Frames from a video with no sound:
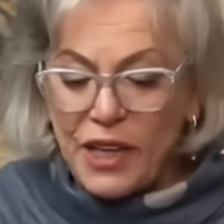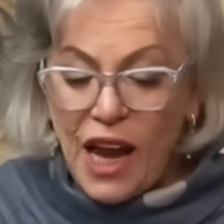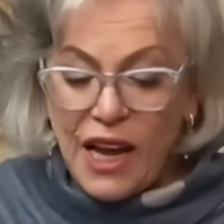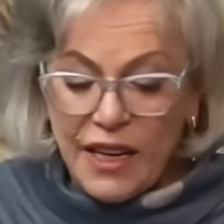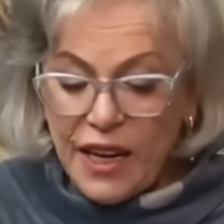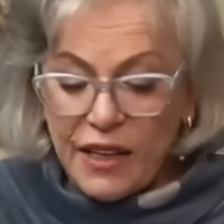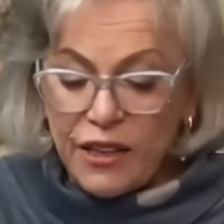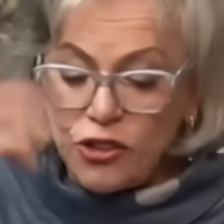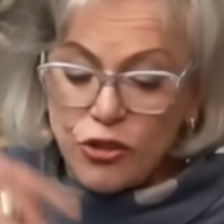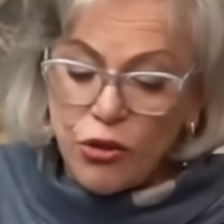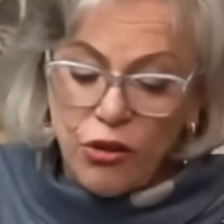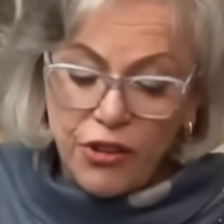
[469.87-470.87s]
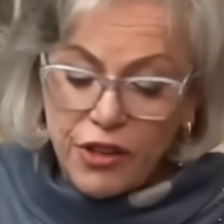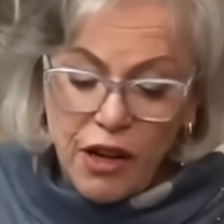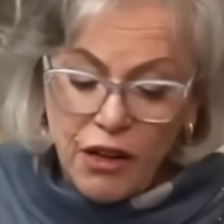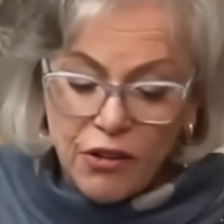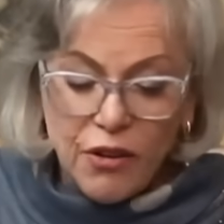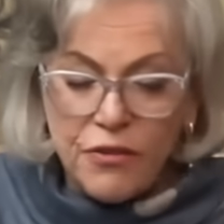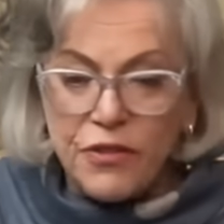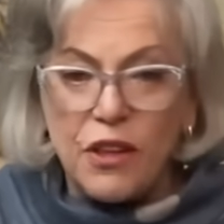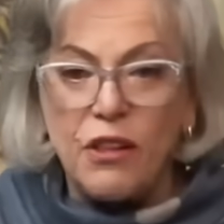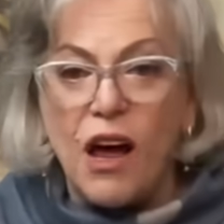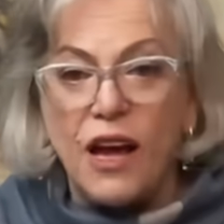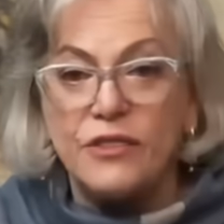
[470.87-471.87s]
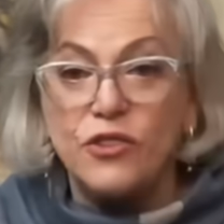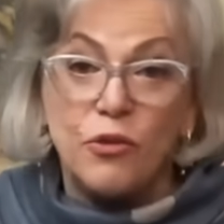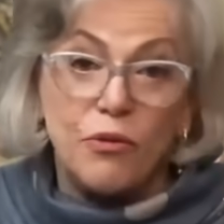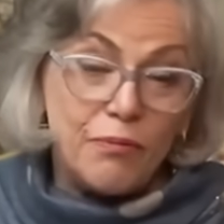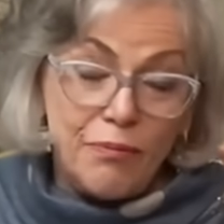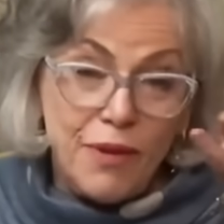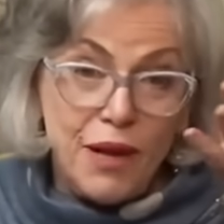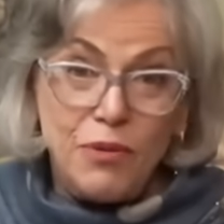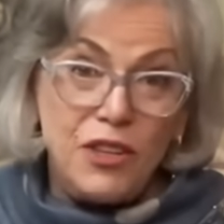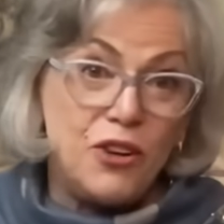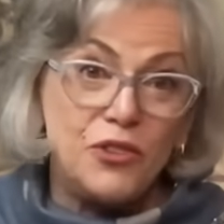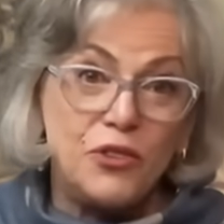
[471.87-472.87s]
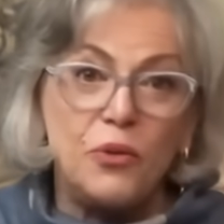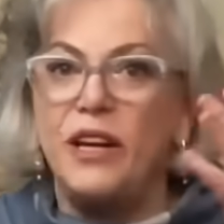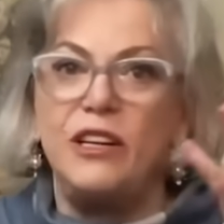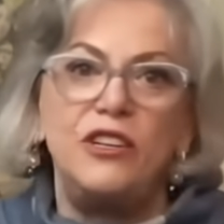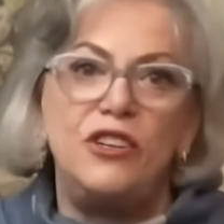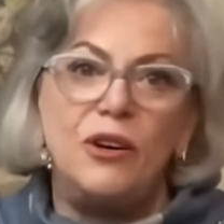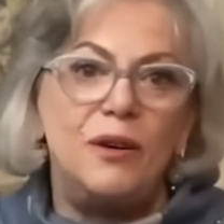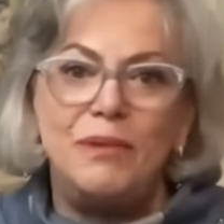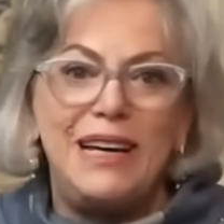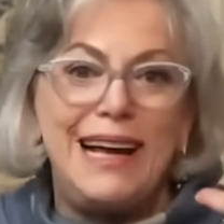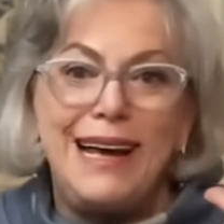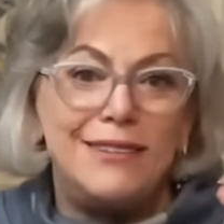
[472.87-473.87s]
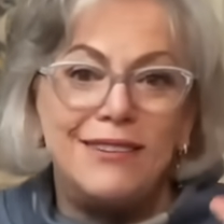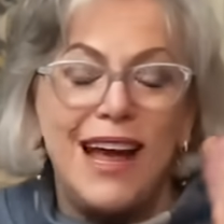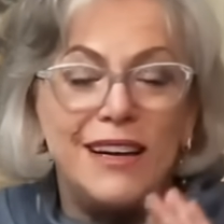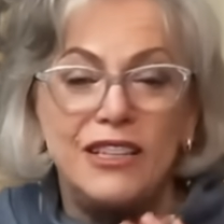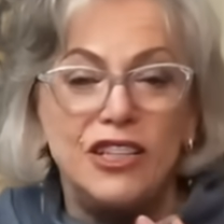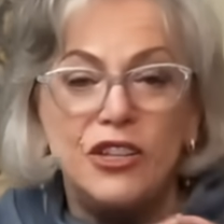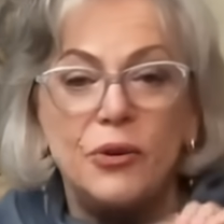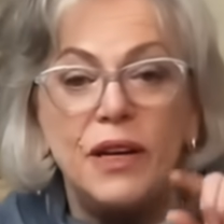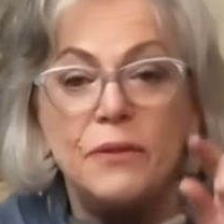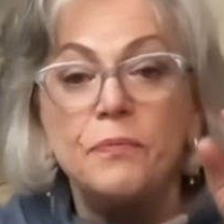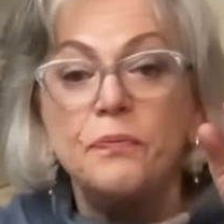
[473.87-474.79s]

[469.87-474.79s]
I can't control the color of the lines, or maybe there's a way to do it, but I don't know how to do it.